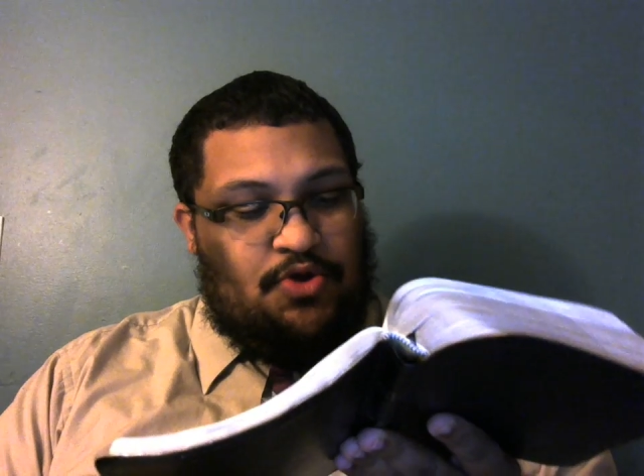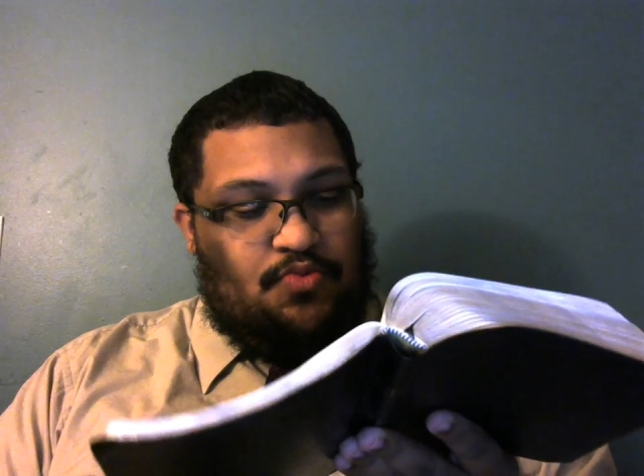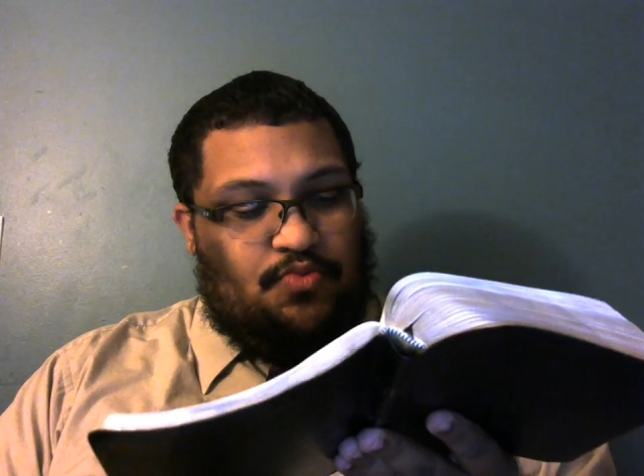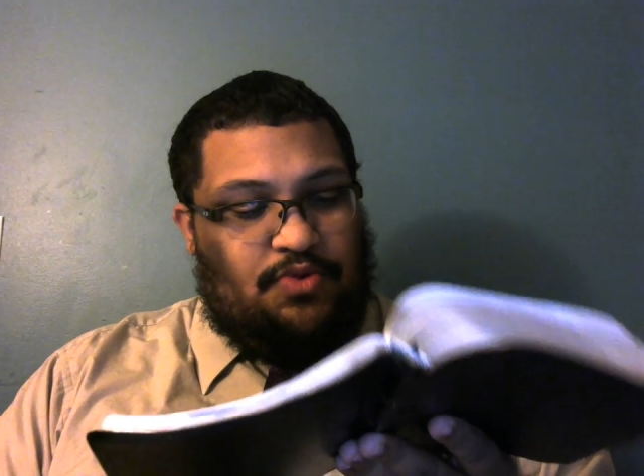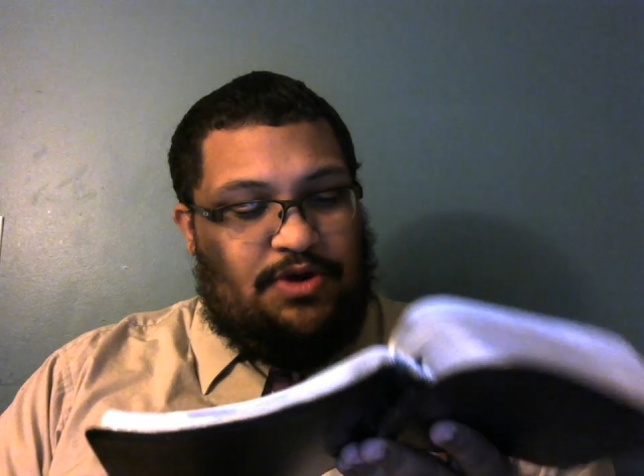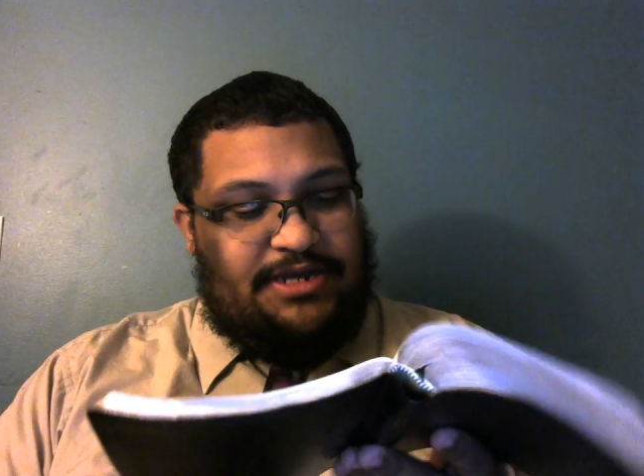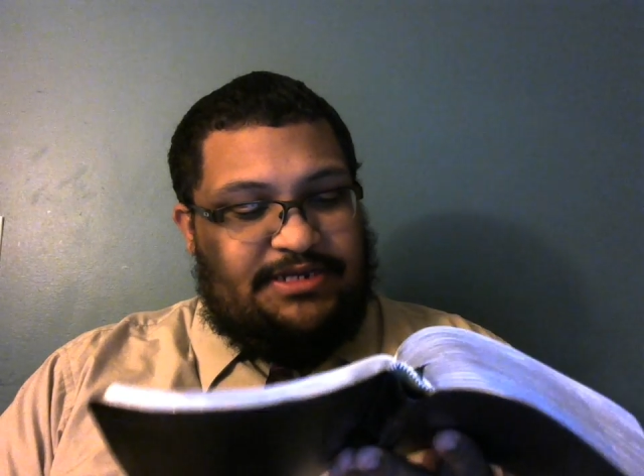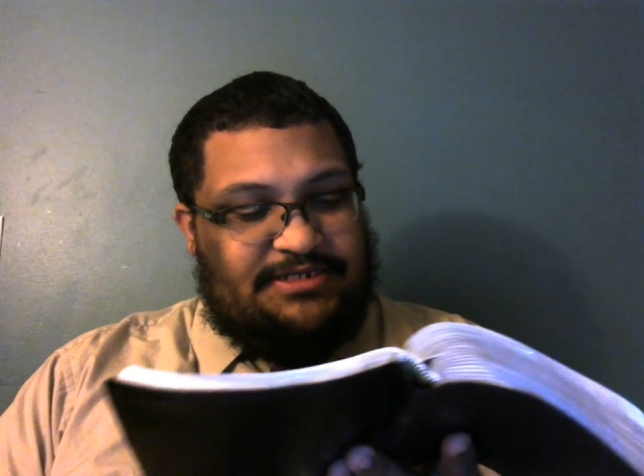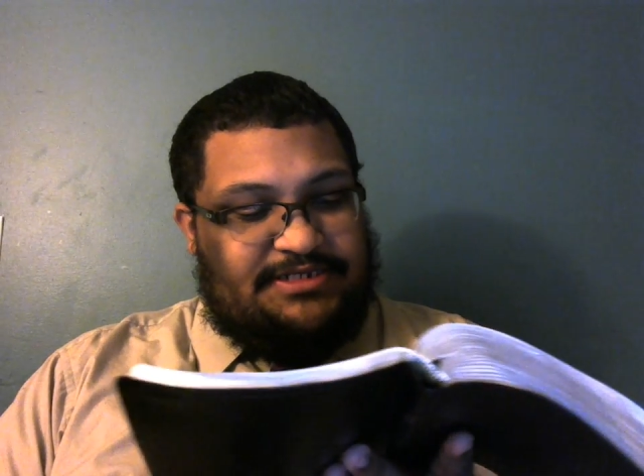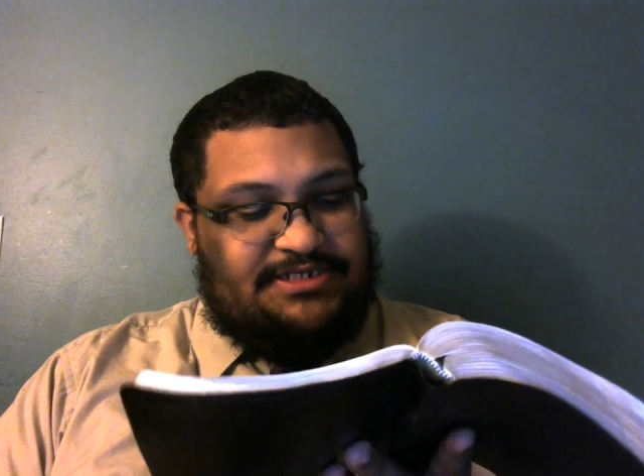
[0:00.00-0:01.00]

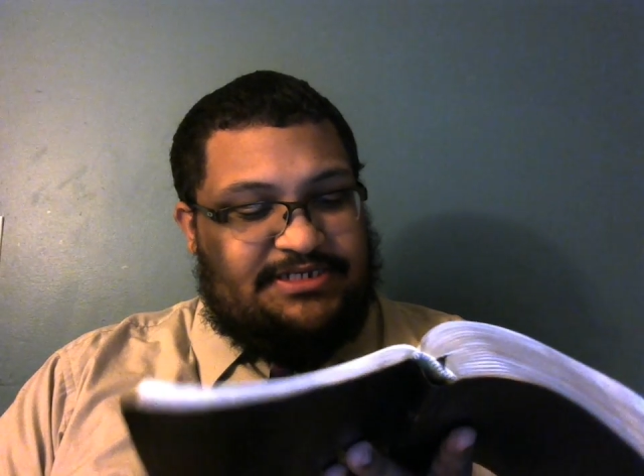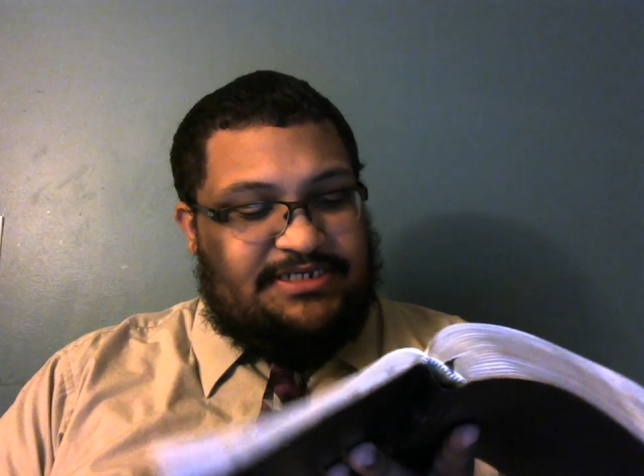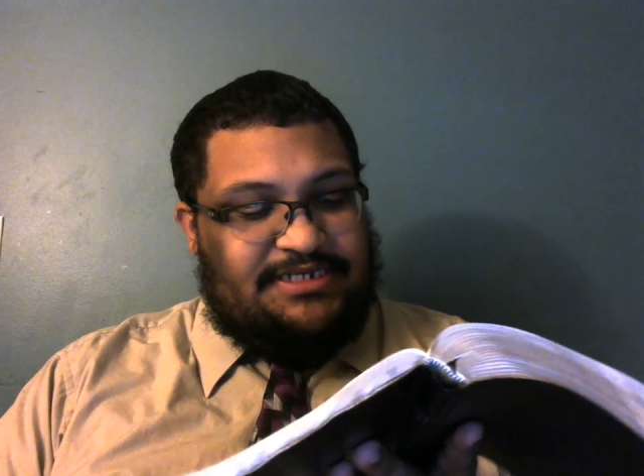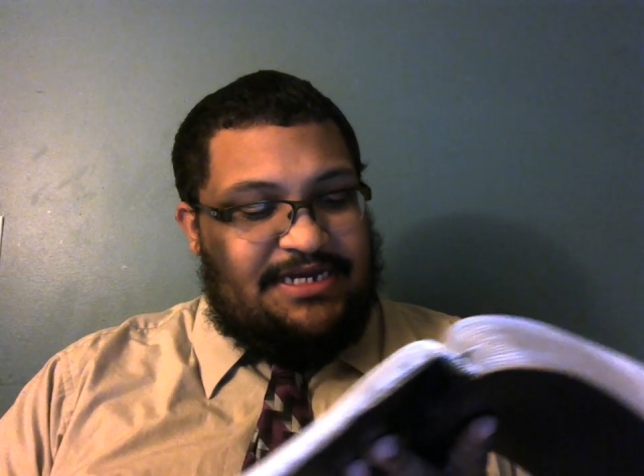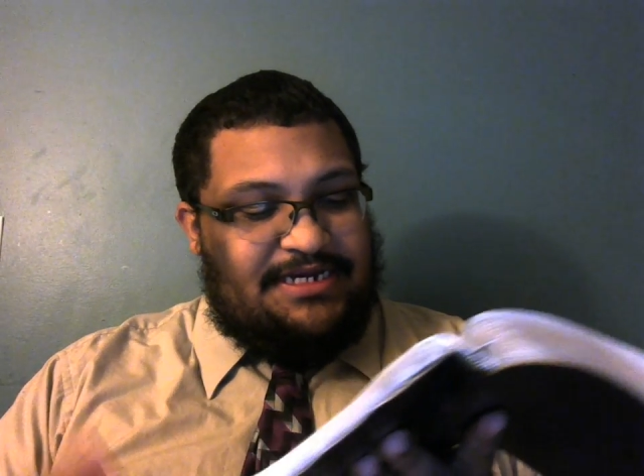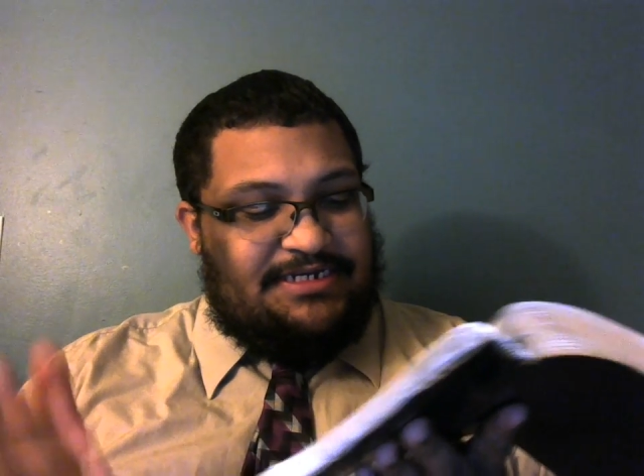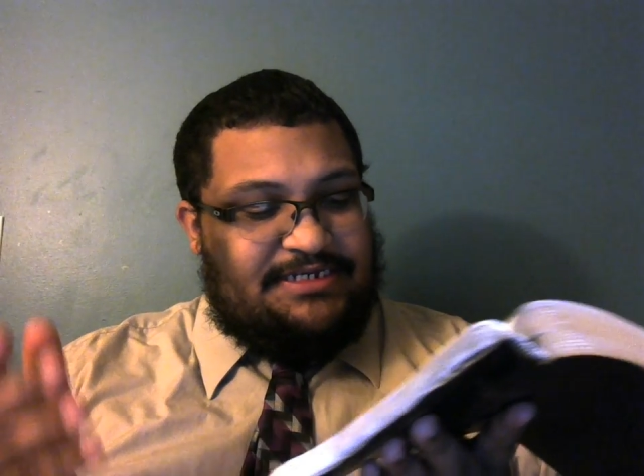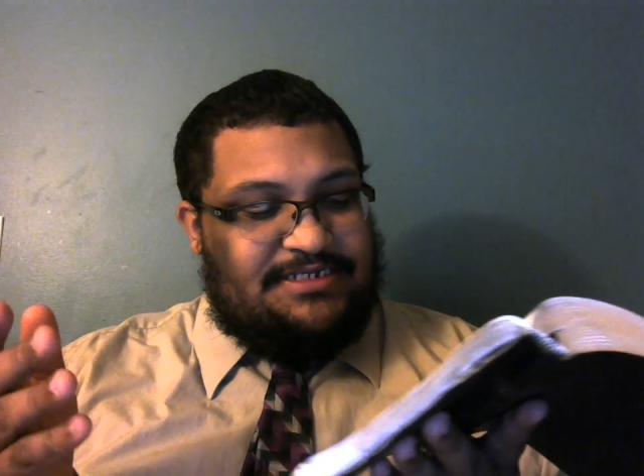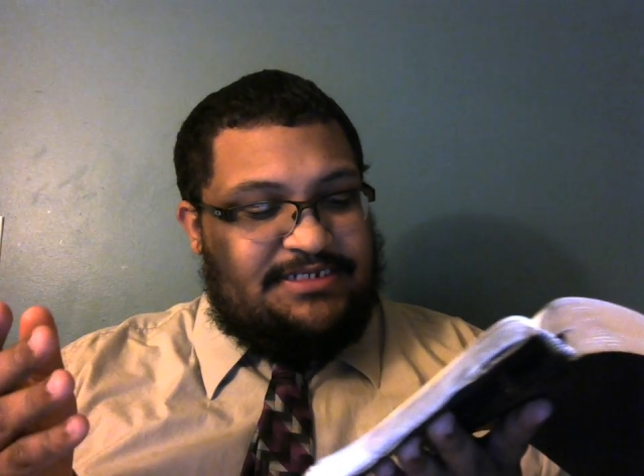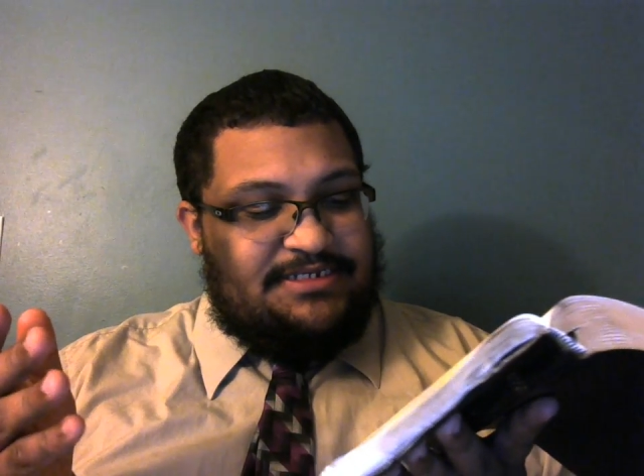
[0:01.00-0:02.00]
1,
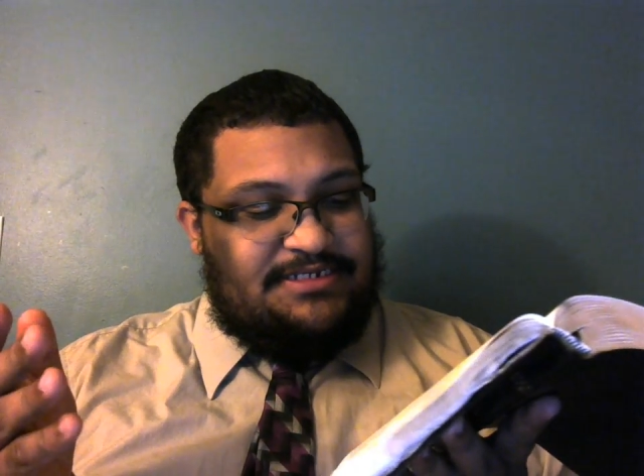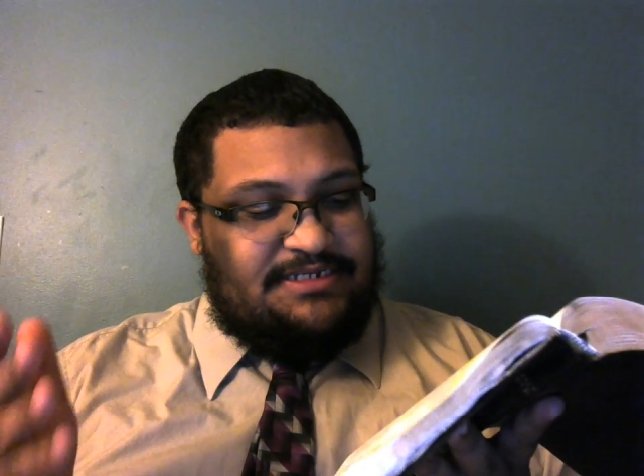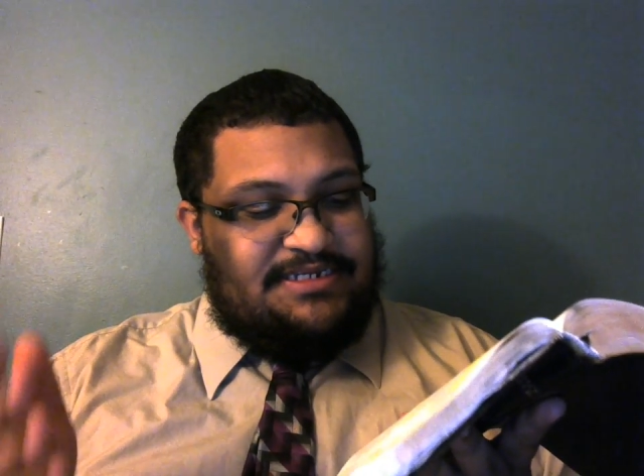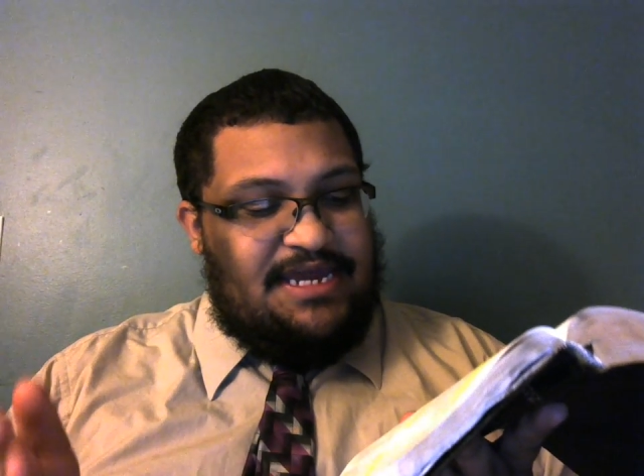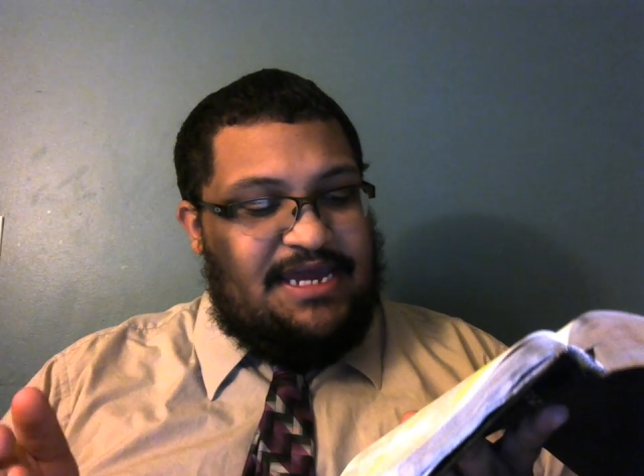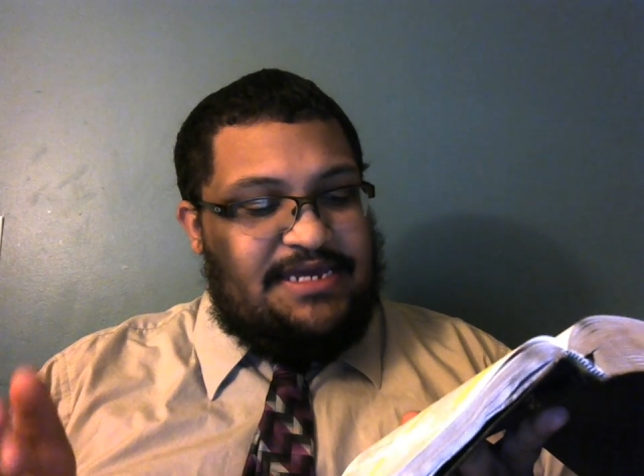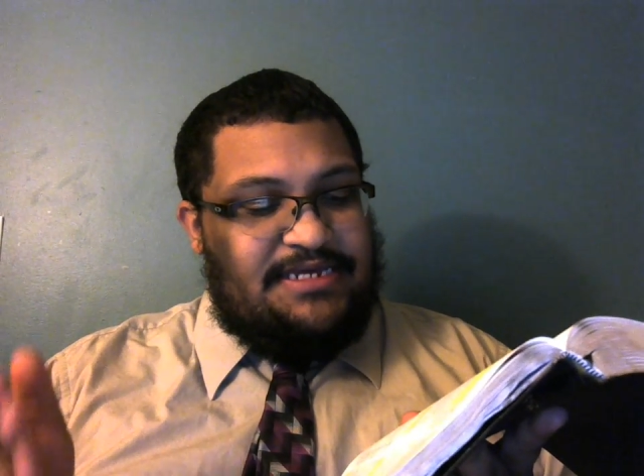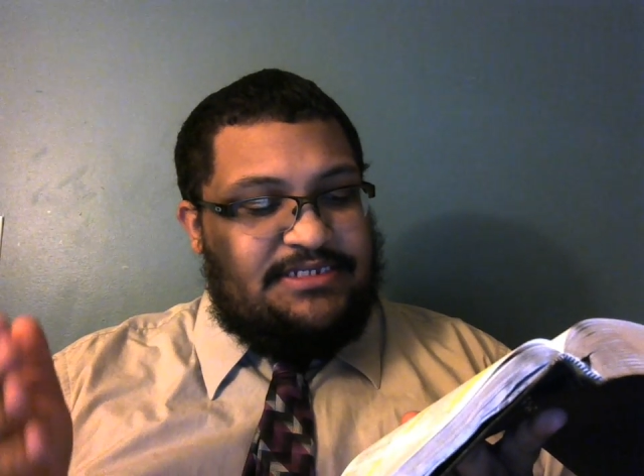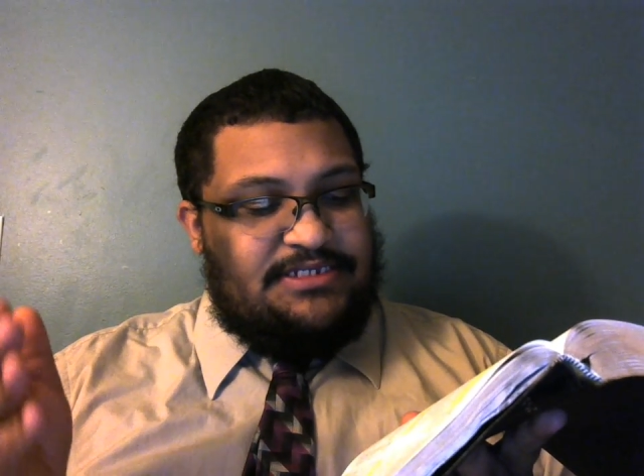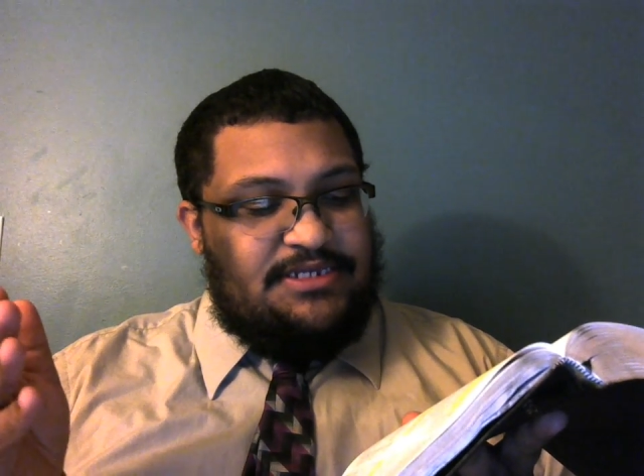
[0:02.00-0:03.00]
6
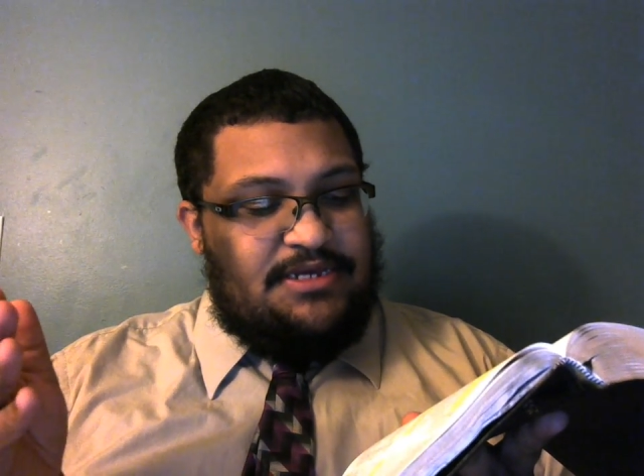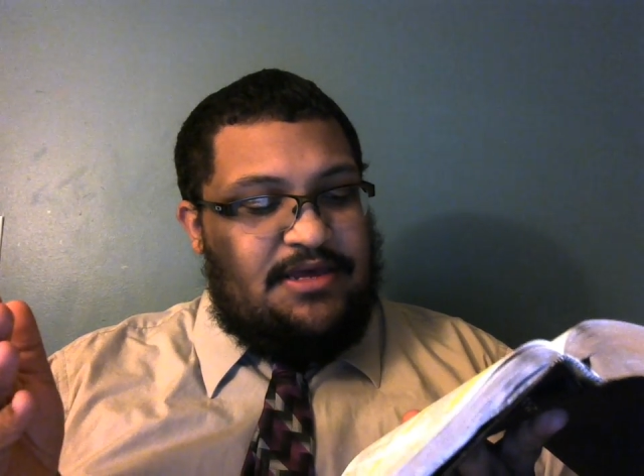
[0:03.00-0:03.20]
days